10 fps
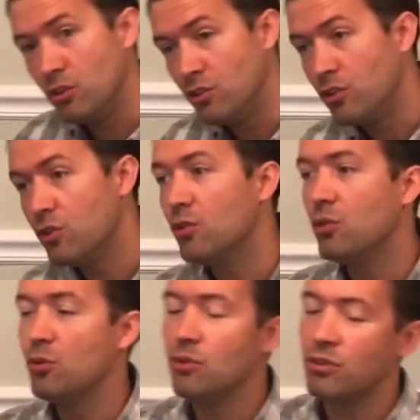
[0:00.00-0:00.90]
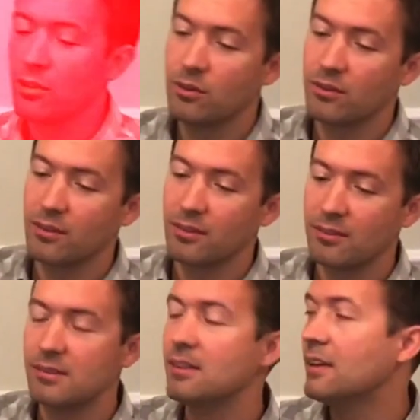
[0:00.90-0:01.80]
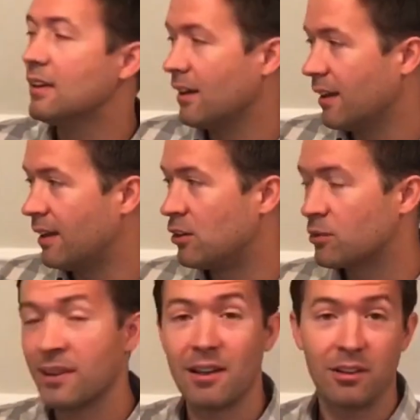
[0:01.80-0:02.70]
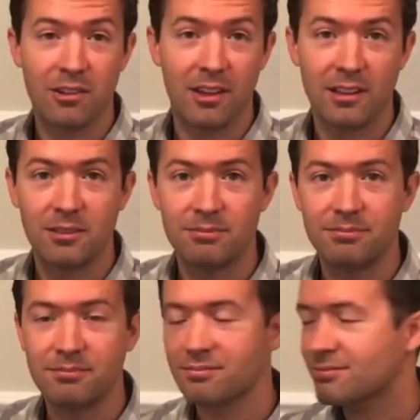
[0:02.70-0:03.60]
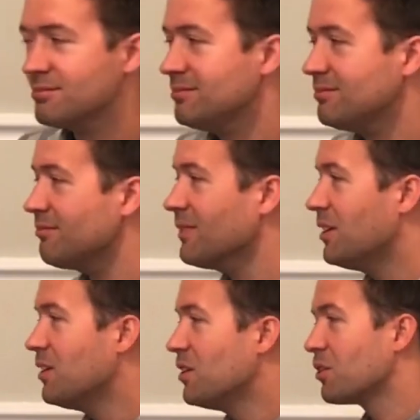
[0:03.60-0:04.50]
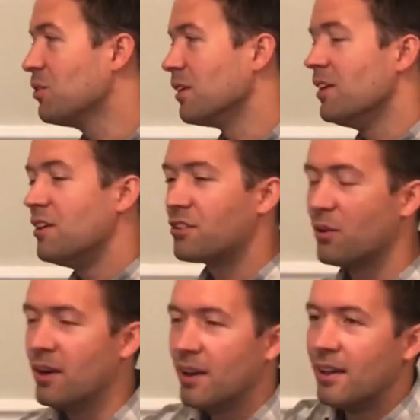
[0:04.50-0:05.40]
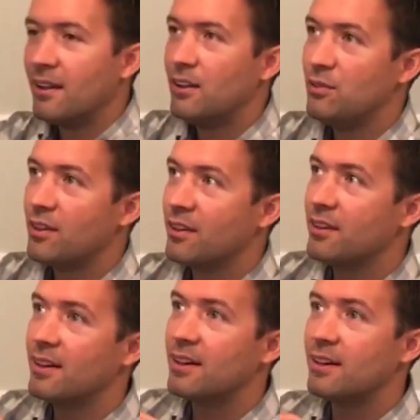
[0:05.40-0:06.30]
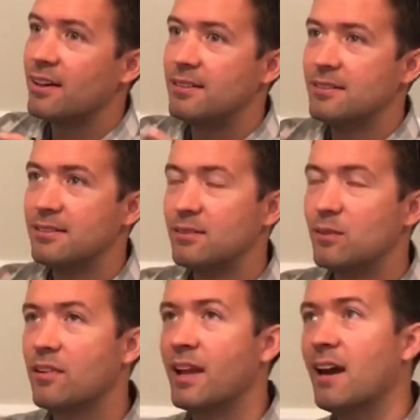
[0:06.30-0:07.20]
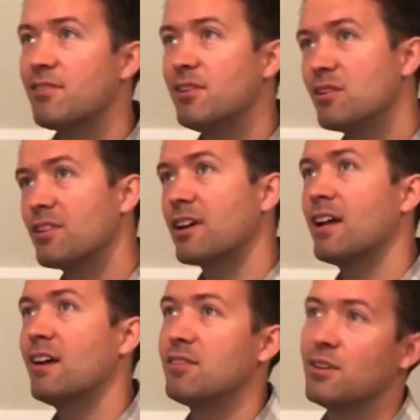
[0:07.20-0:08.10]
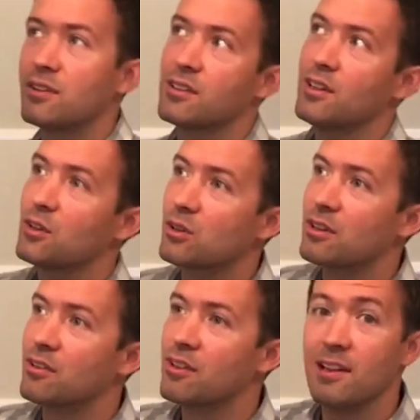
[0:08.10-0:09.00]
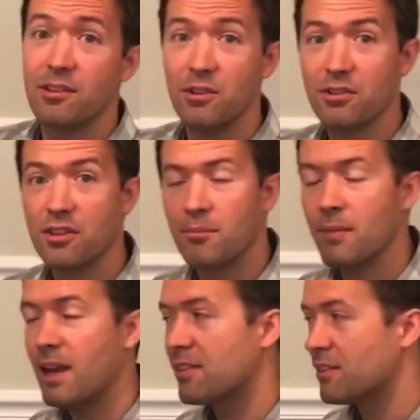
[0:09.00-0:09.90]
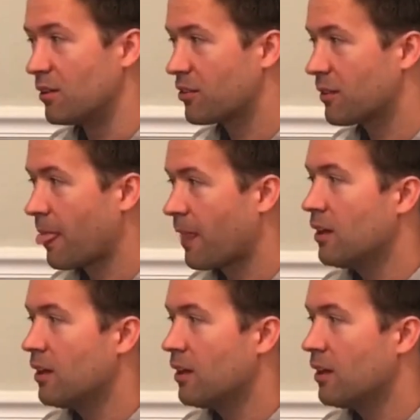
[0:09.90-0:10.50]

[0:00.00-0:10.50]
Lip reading: Do. And here's what that looks like. Cool. So we've done half notes, dotted half notes, quarter notes. Let's do some eighth notes.